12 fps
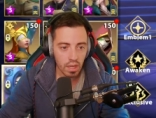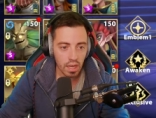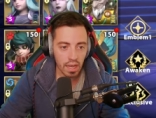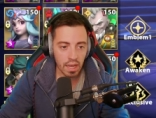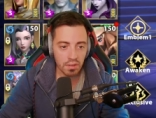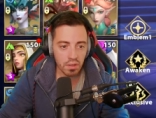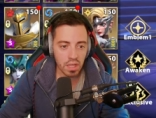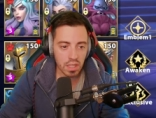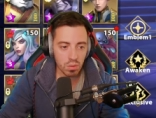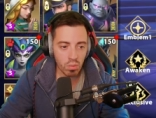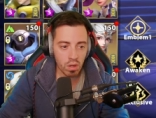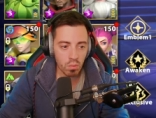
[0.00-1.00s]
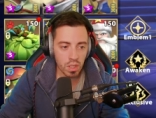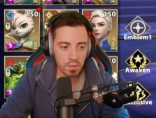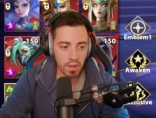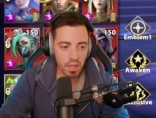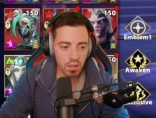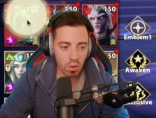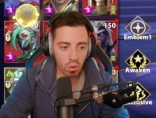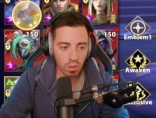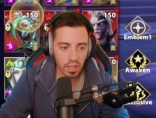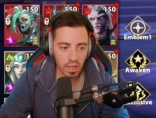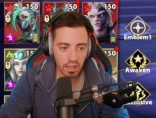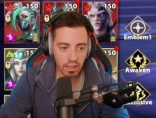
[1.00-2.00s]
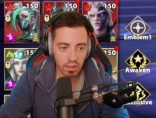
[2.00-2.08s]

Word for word: And the last one was my Nordak.